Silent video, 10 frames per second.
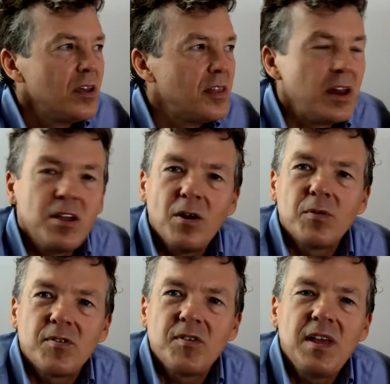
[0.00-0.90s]
You
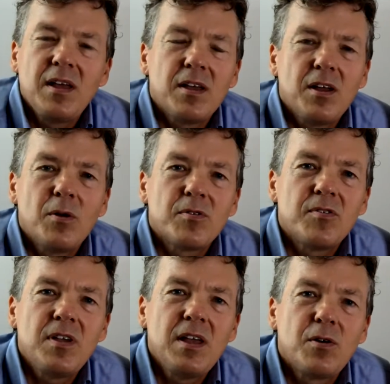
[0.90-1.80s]
don't
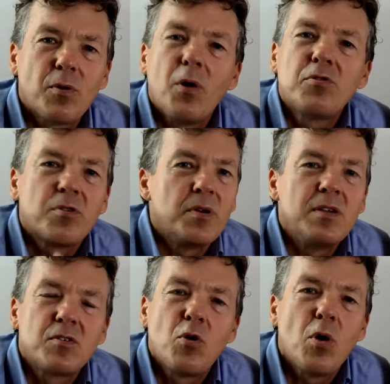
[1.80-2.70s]
see
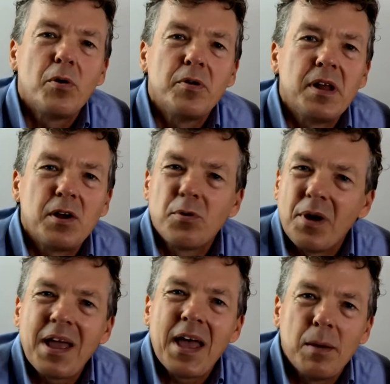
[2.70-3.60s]
groceries quoted in
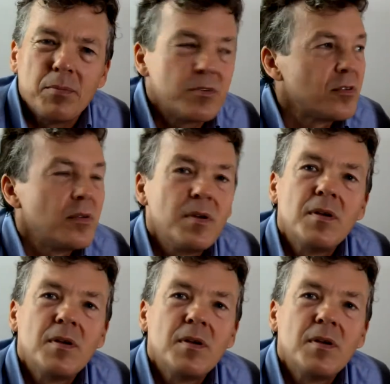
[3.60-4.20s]
grams.